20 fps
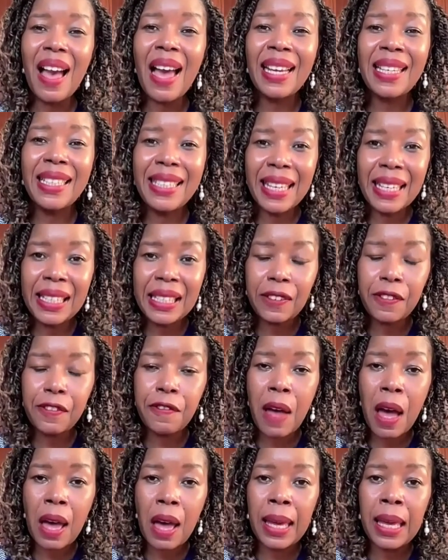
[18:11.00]

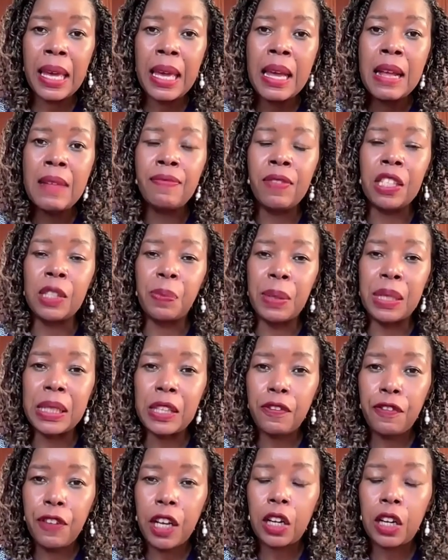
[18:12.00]
identify the
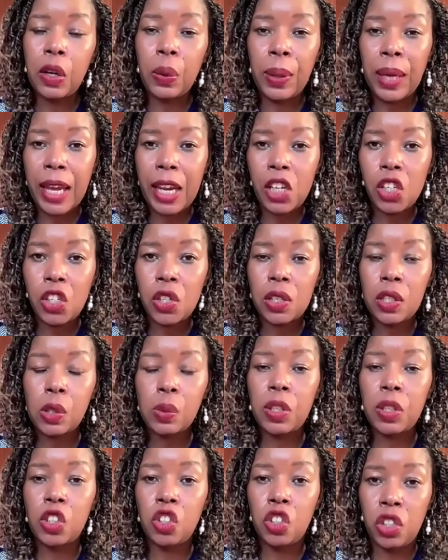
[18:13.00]
specific
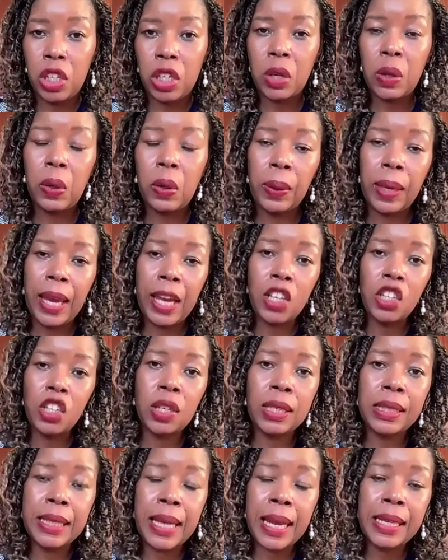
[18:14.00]
locations with
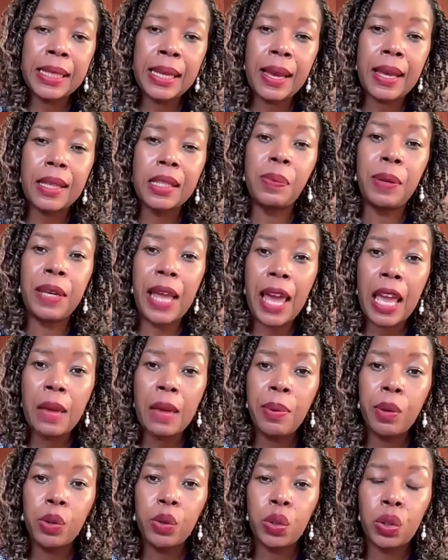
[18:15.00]
geolocation data has been
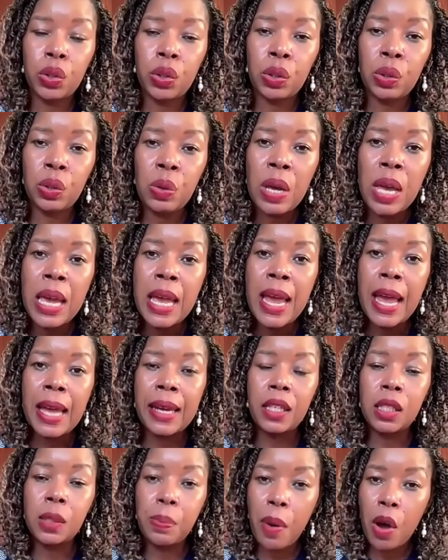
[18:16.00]
able to do
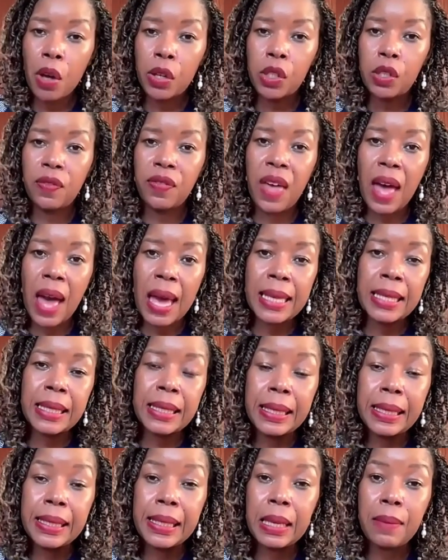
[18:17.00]
and is part of the
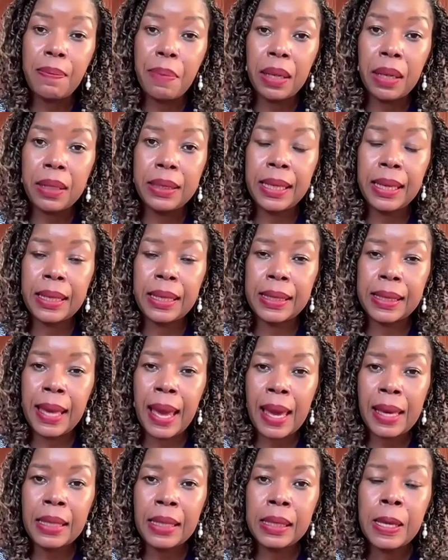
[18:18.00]
ICC building its
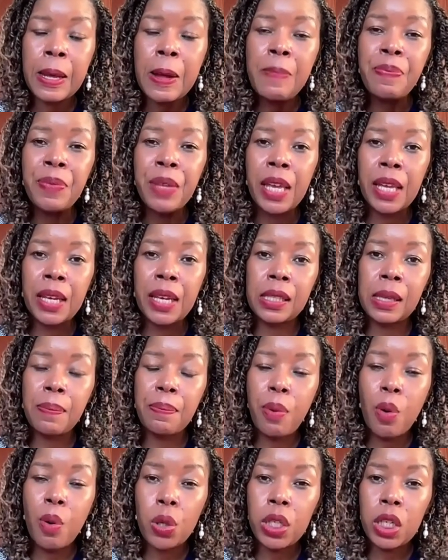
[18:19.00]
case. It is
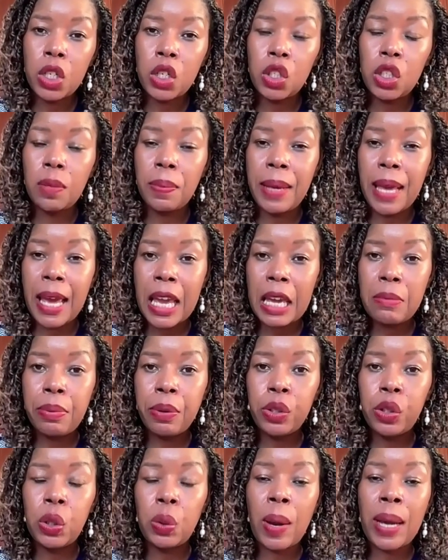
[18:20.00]
important to be
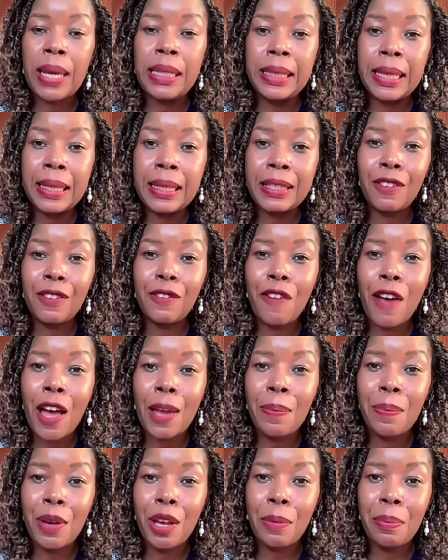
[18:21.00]
able to
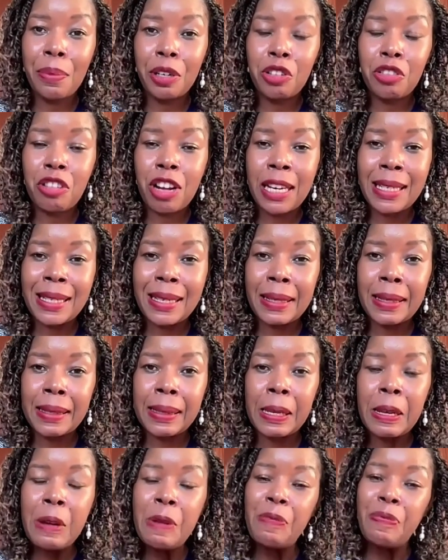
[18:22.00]
identify
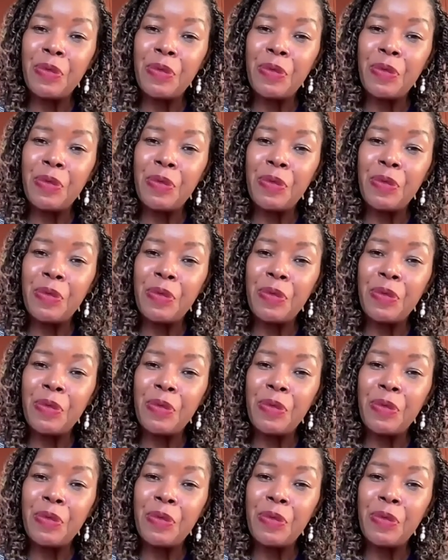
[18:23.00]
perpetrators.